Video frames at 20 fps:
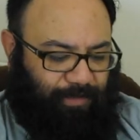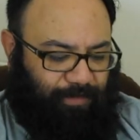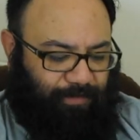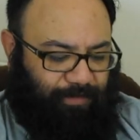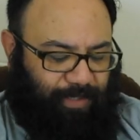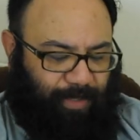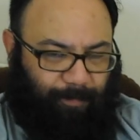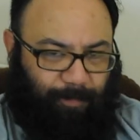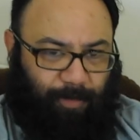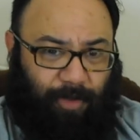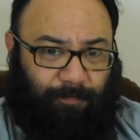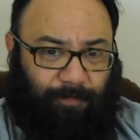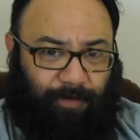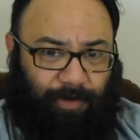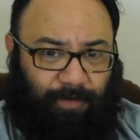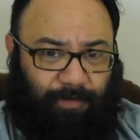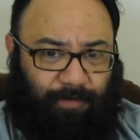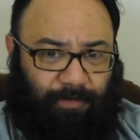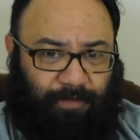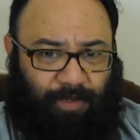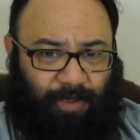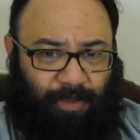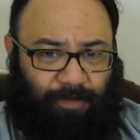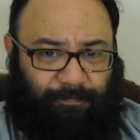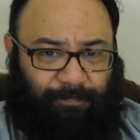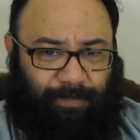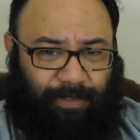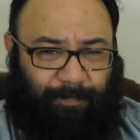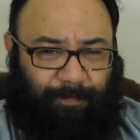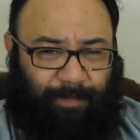come over and
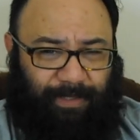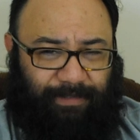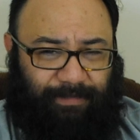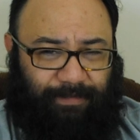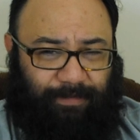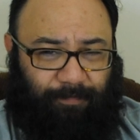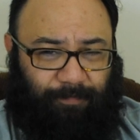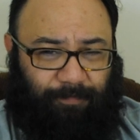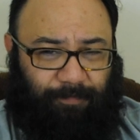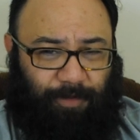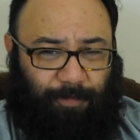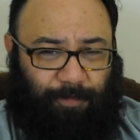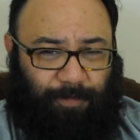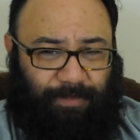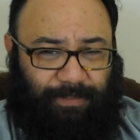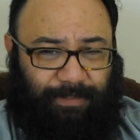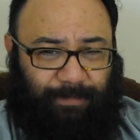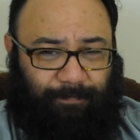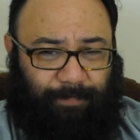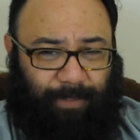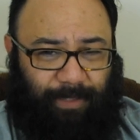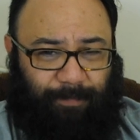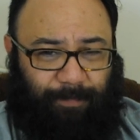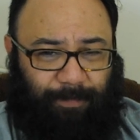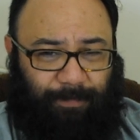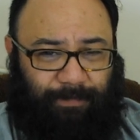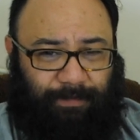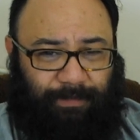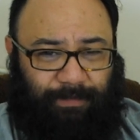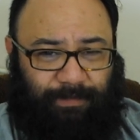hopefully meet some of you awesome
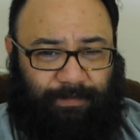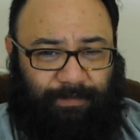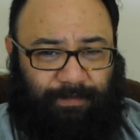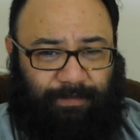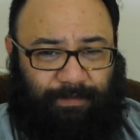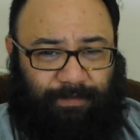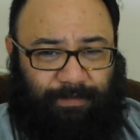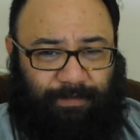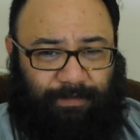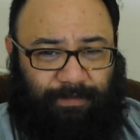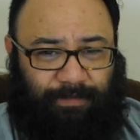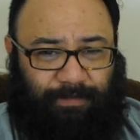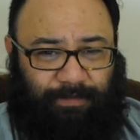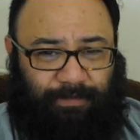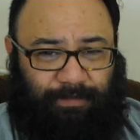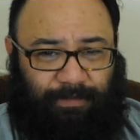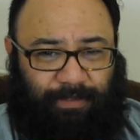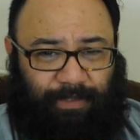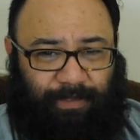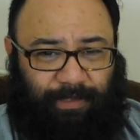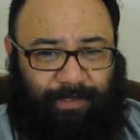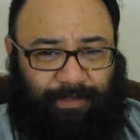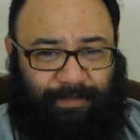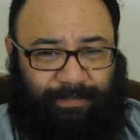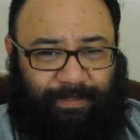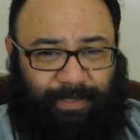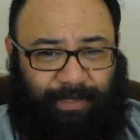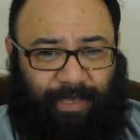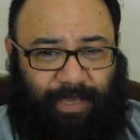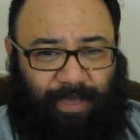people. And you can
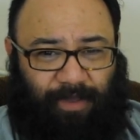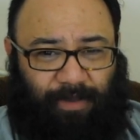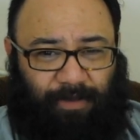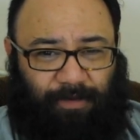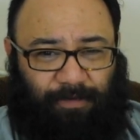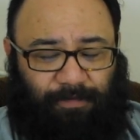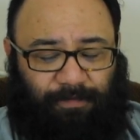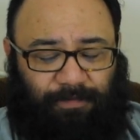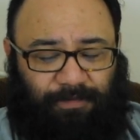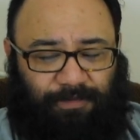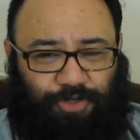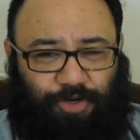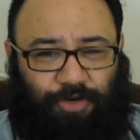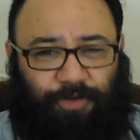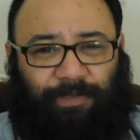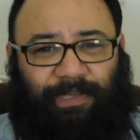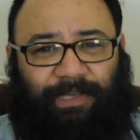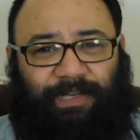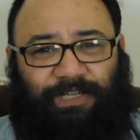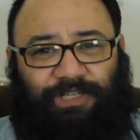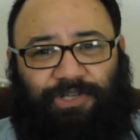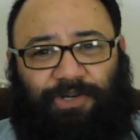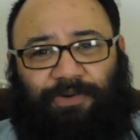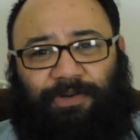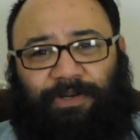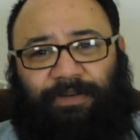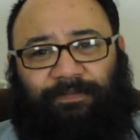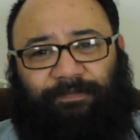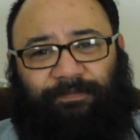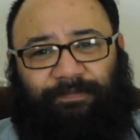see how truly short
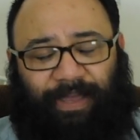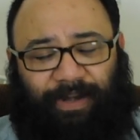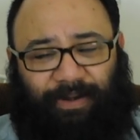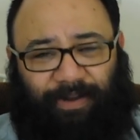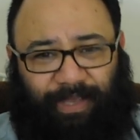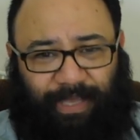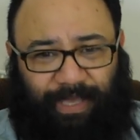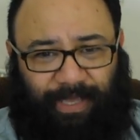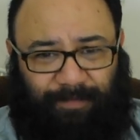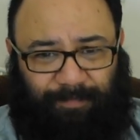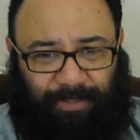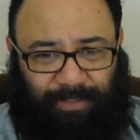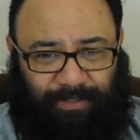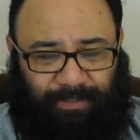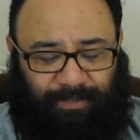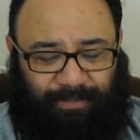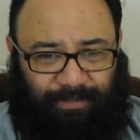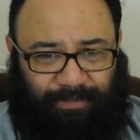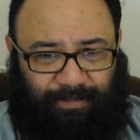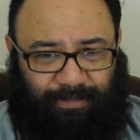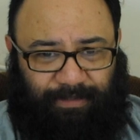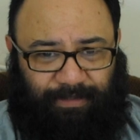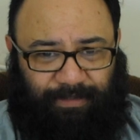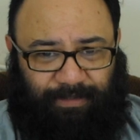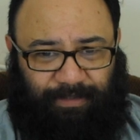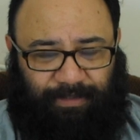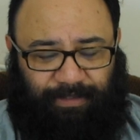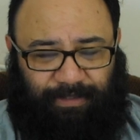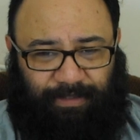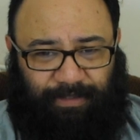and fat I
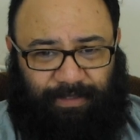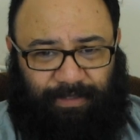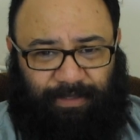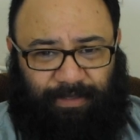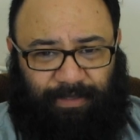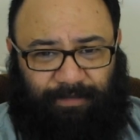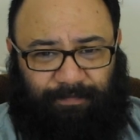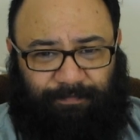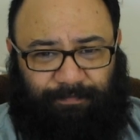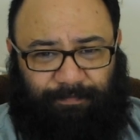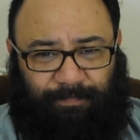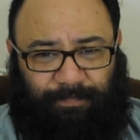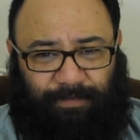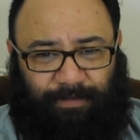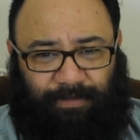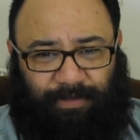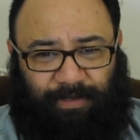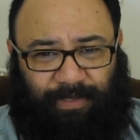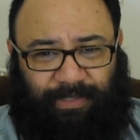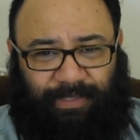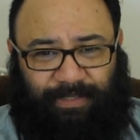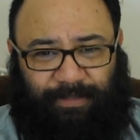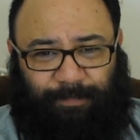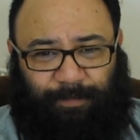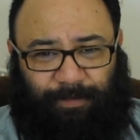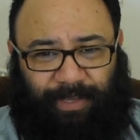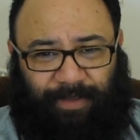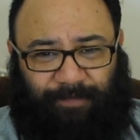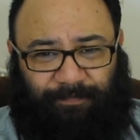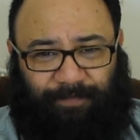am. I guess
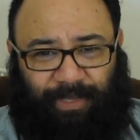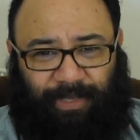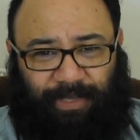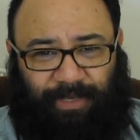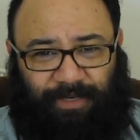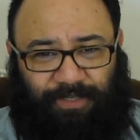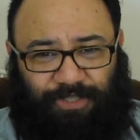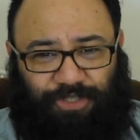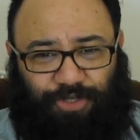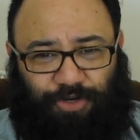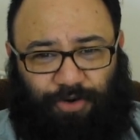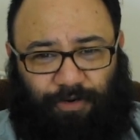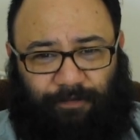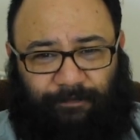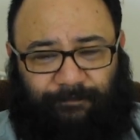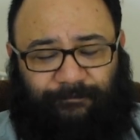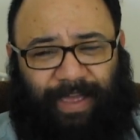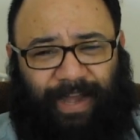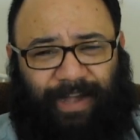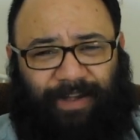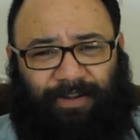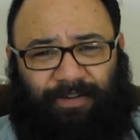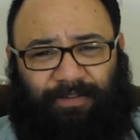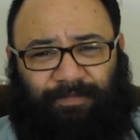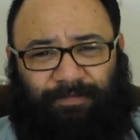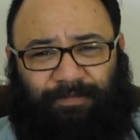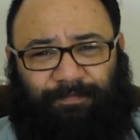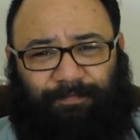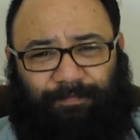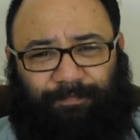we'll have a short fat
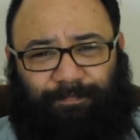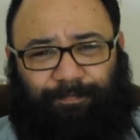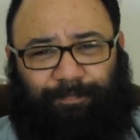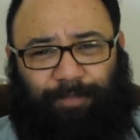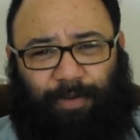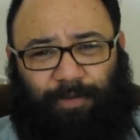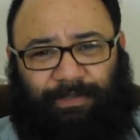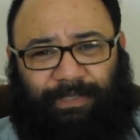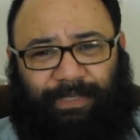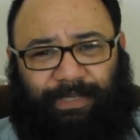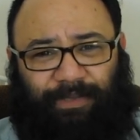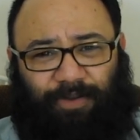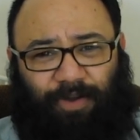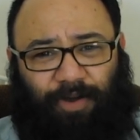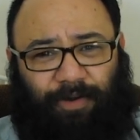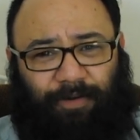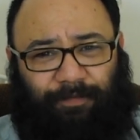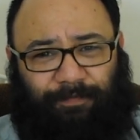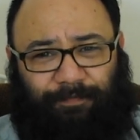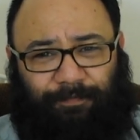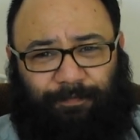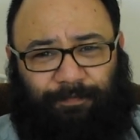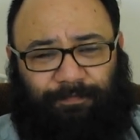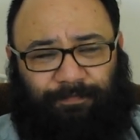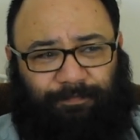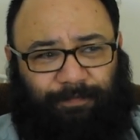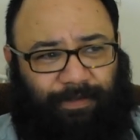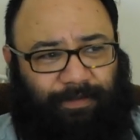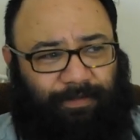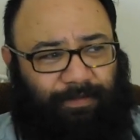balding off
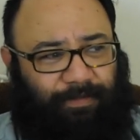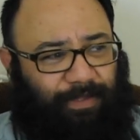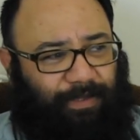with